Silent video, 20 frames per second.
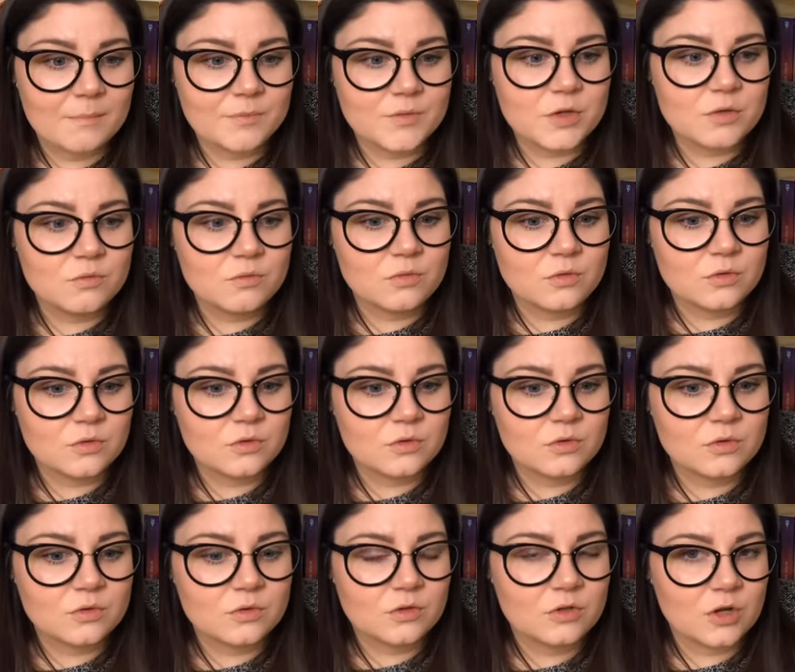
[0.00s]
You
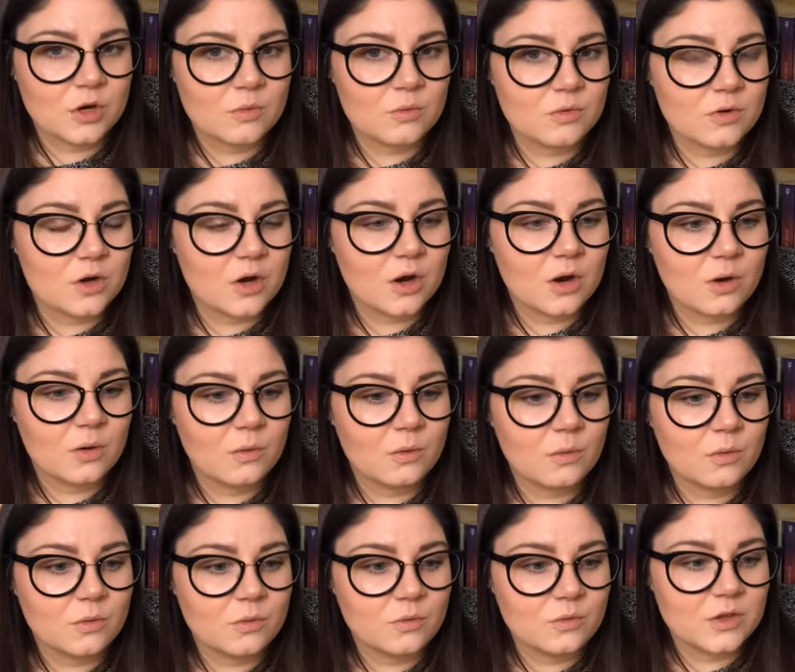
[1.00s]
don't
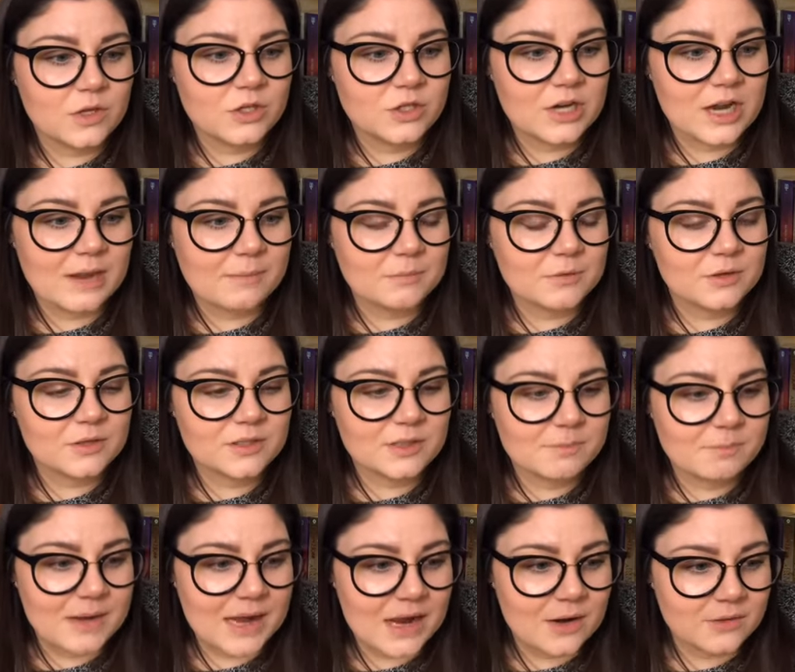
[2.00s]
know who the chapter is
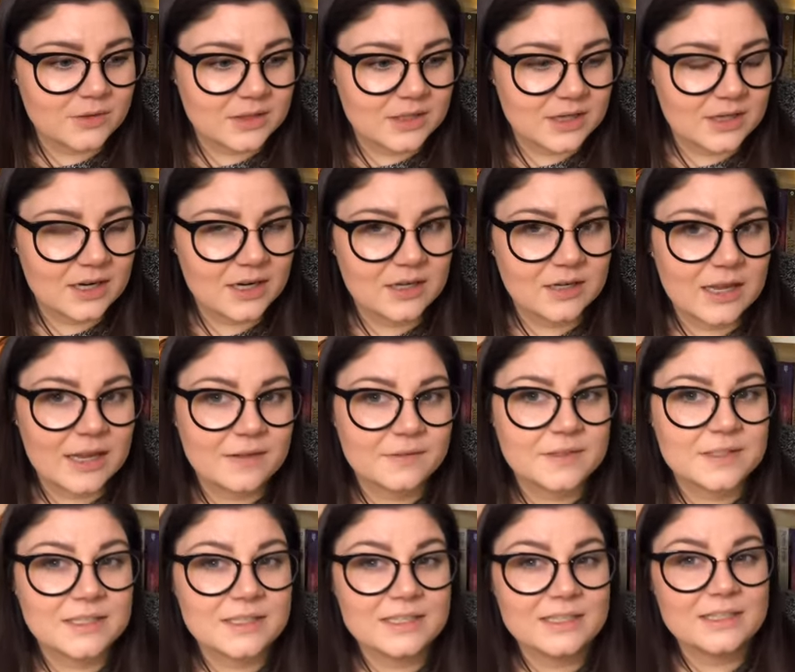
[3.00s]
about, and I have
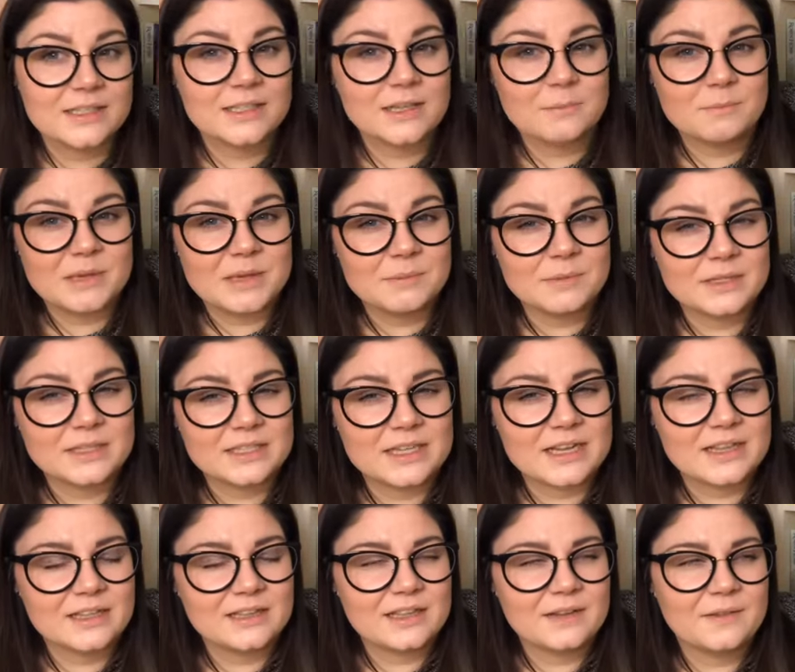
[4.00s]
seen some people
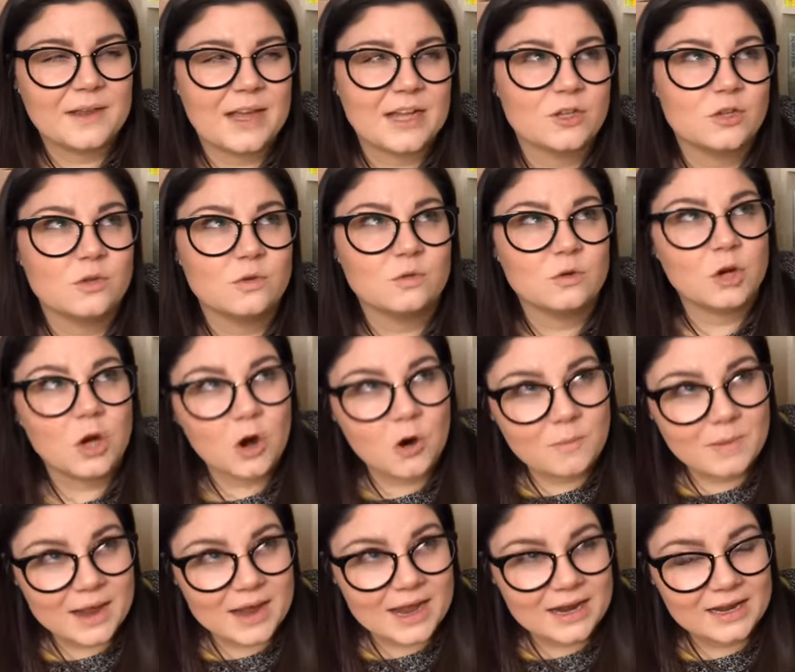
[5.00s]
say that they've had to go
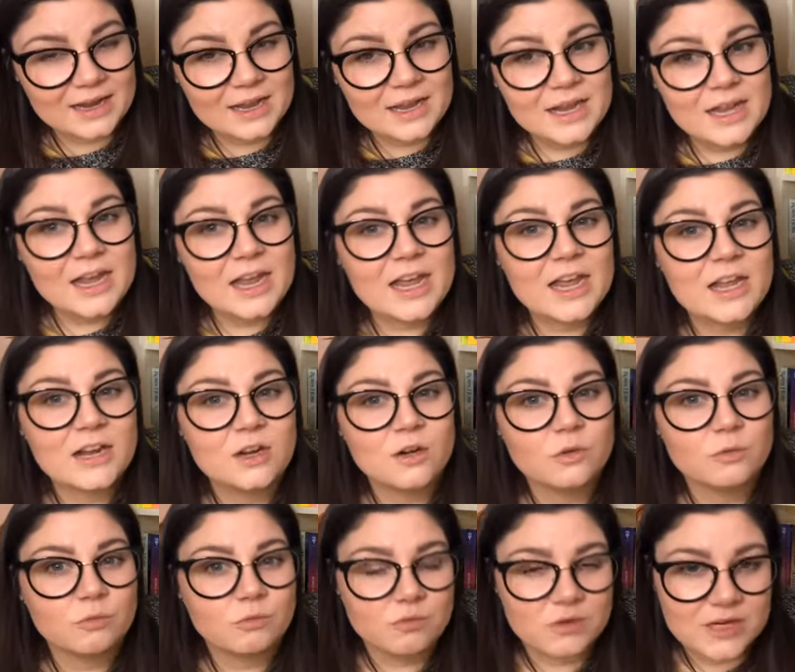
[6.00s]
back and
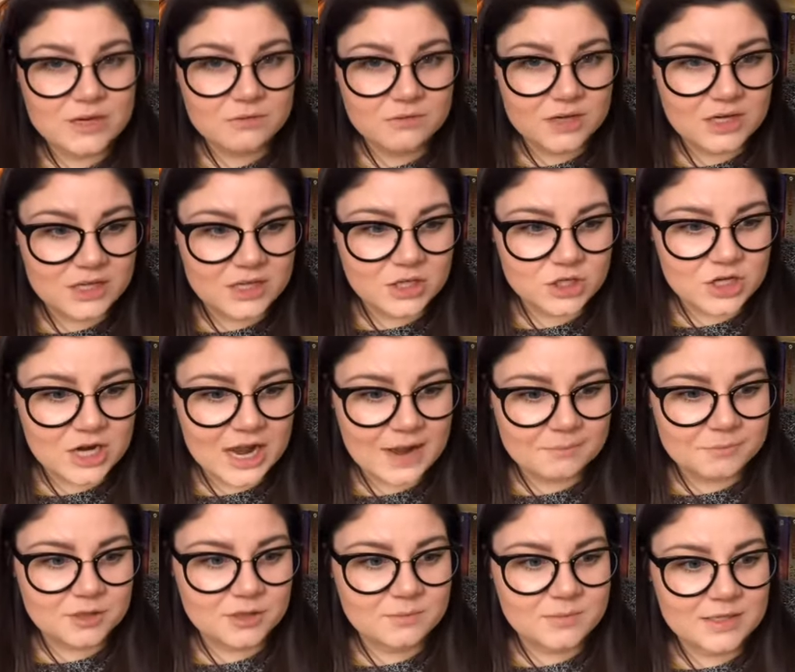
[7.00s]
reread the
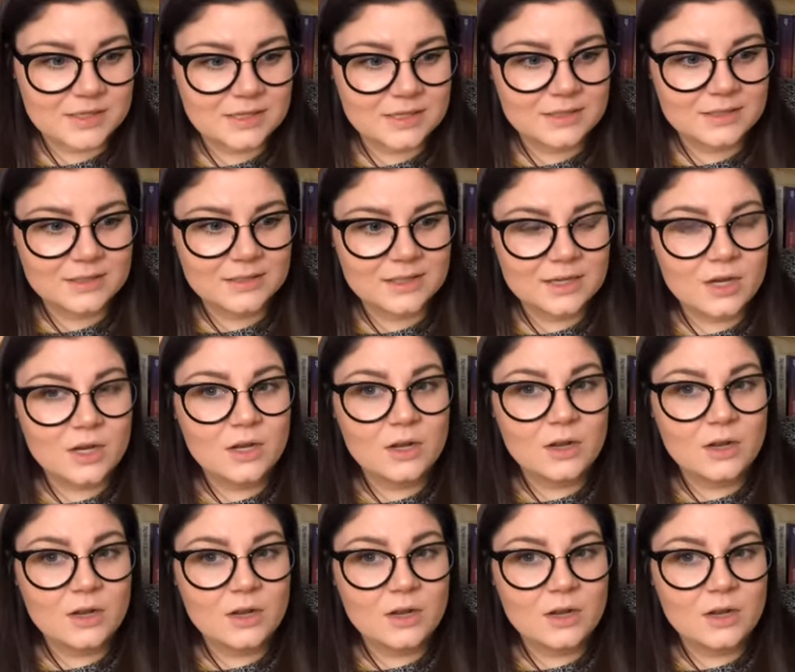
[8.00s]
chapter because